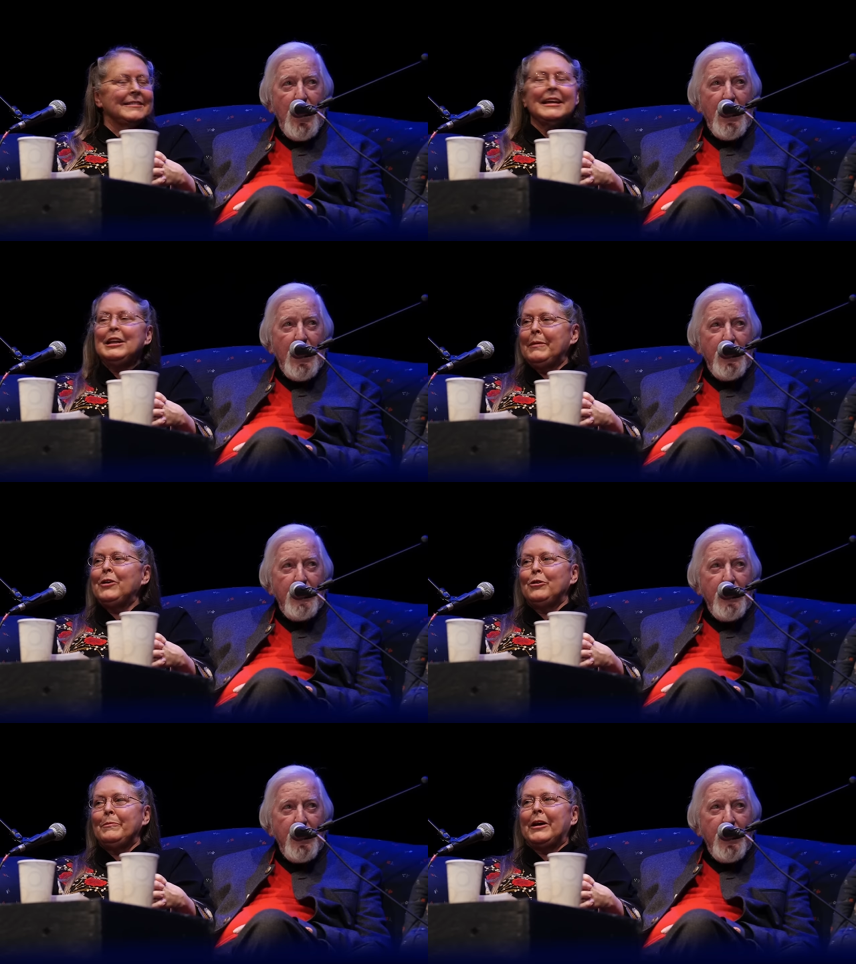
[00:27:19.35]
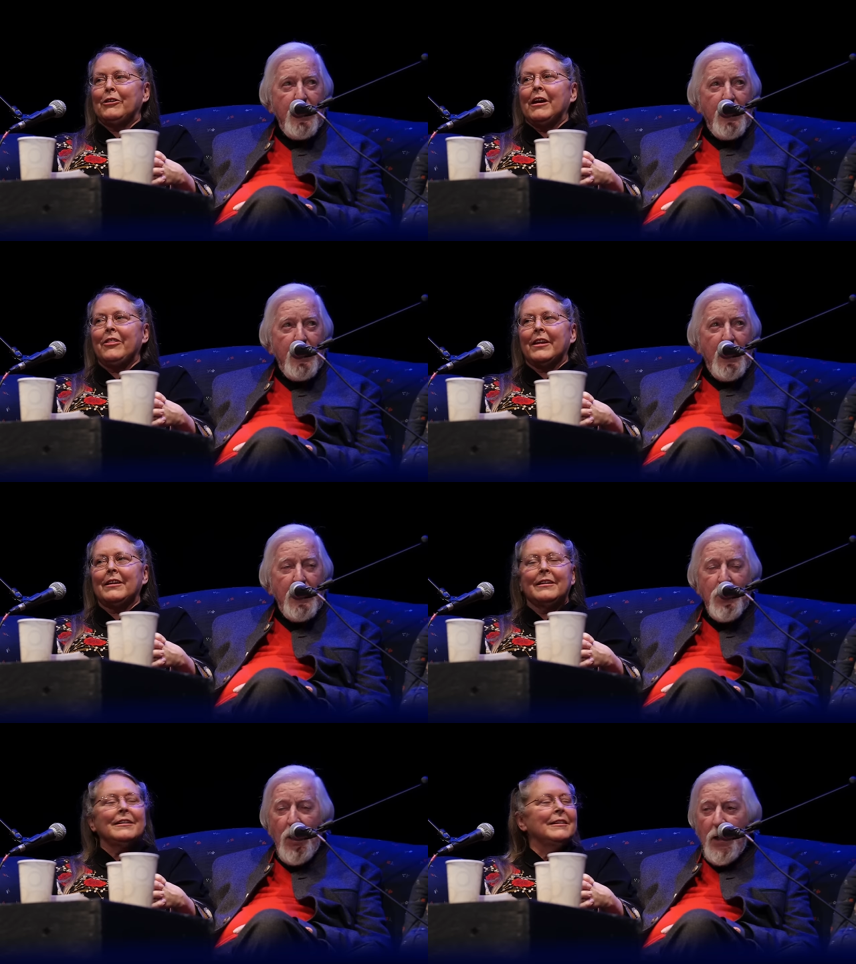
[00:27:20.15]
Speaker 1: It's getting it. better and better, I think.
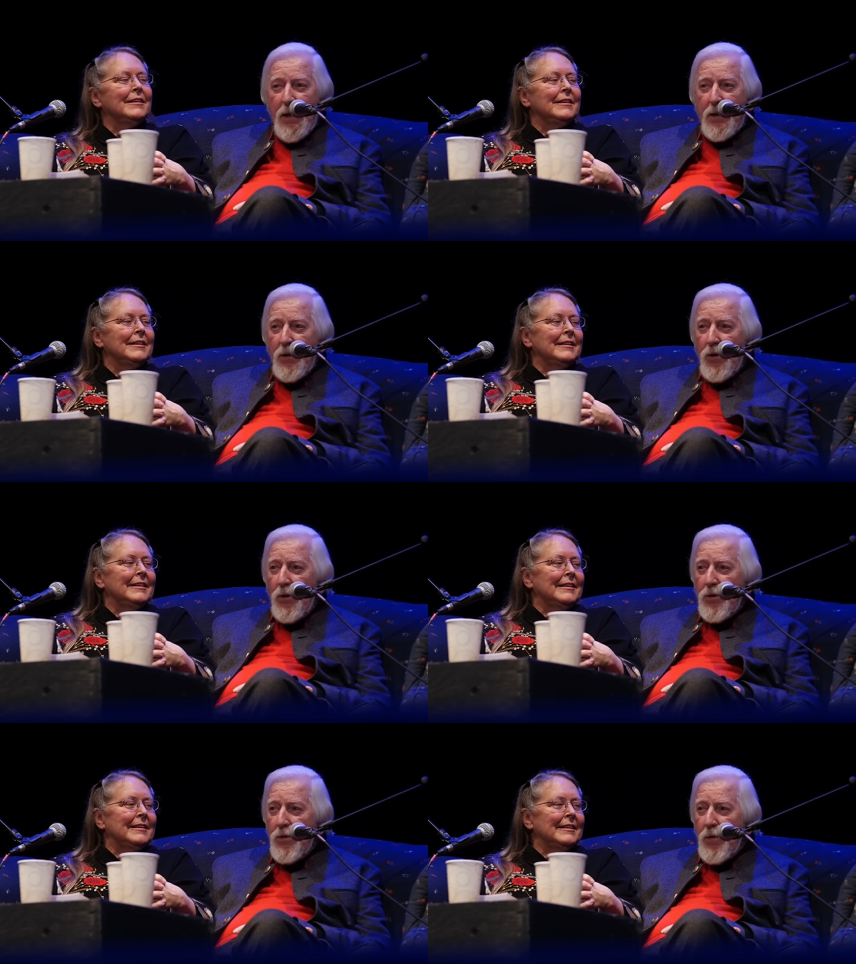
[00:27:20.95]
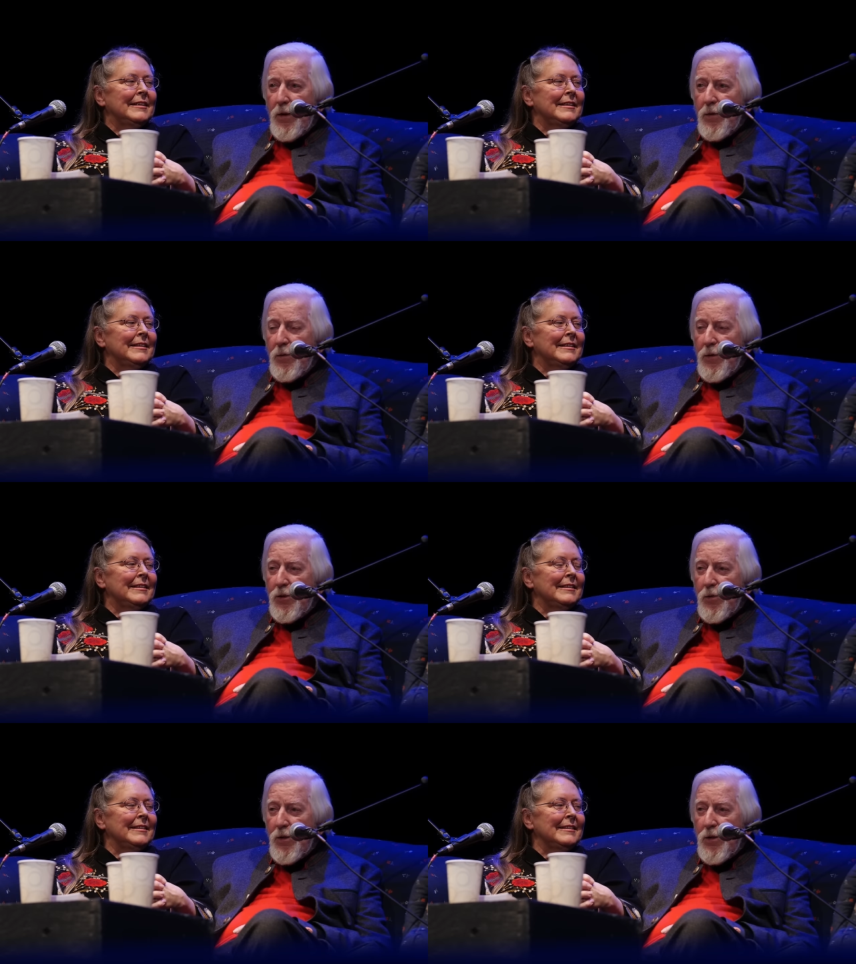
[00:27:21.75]
It's not like the old one,
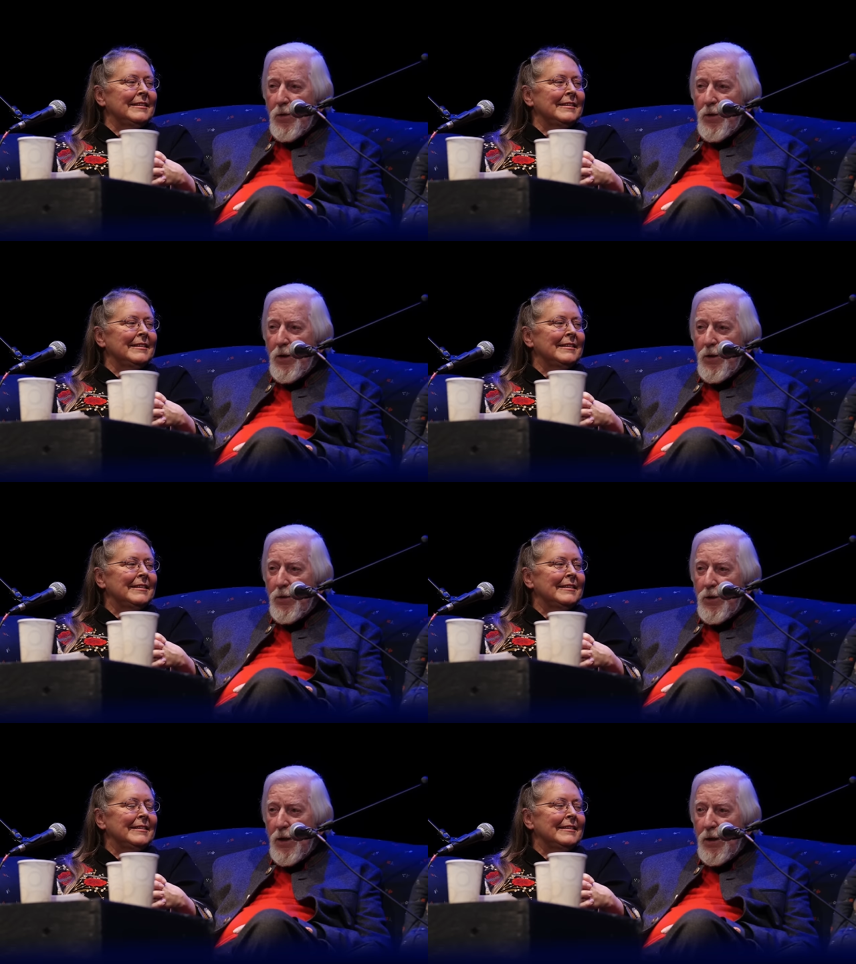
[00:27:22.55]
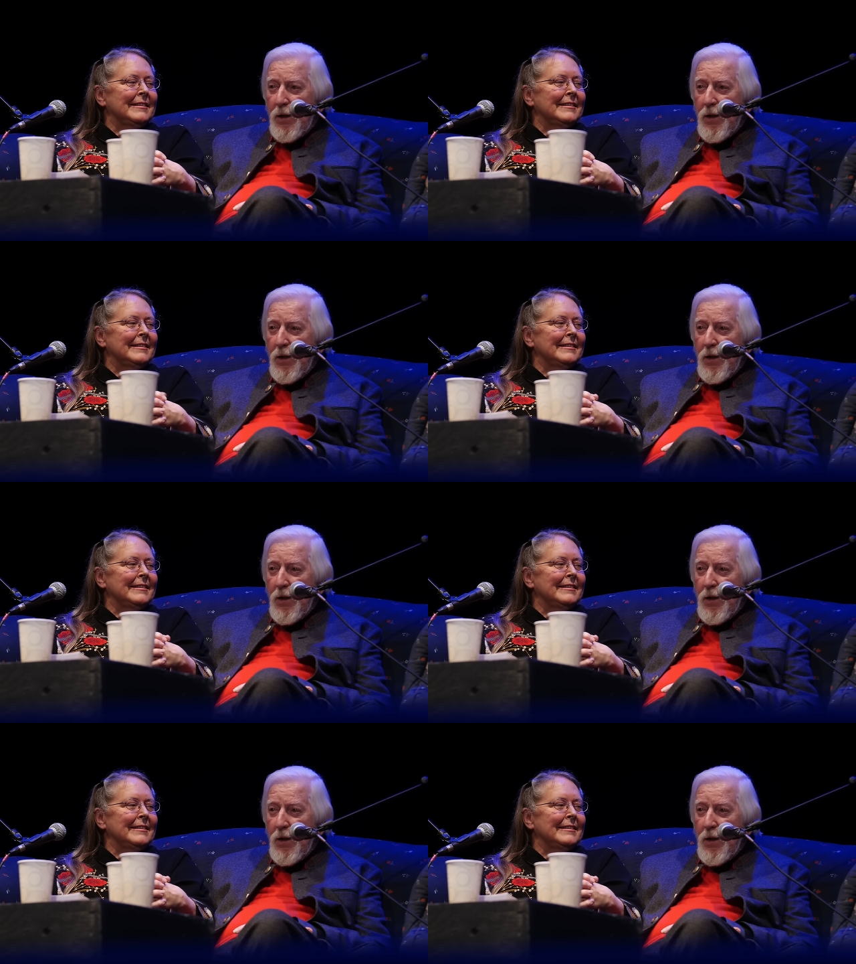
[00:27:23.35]
which was a theater thing.